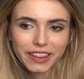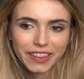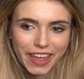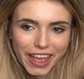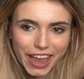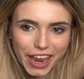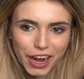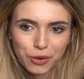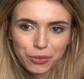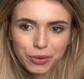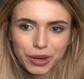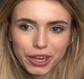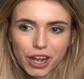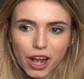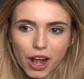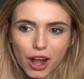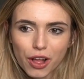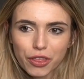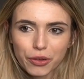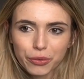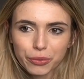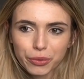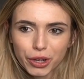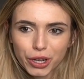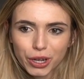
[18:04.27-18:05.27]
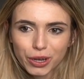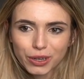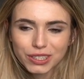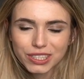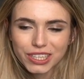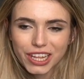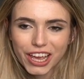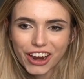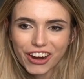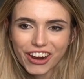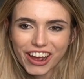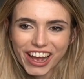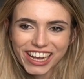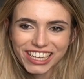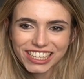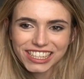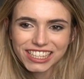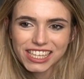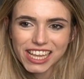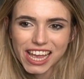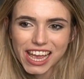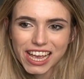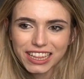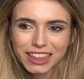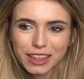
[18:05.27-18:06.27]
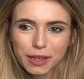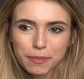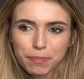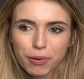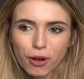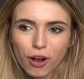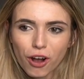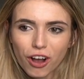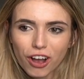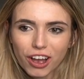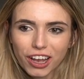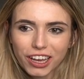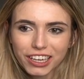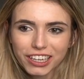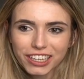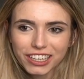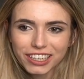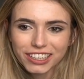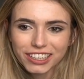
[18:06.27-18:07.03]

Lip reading: There we go. The rook goes there. I take the pawn.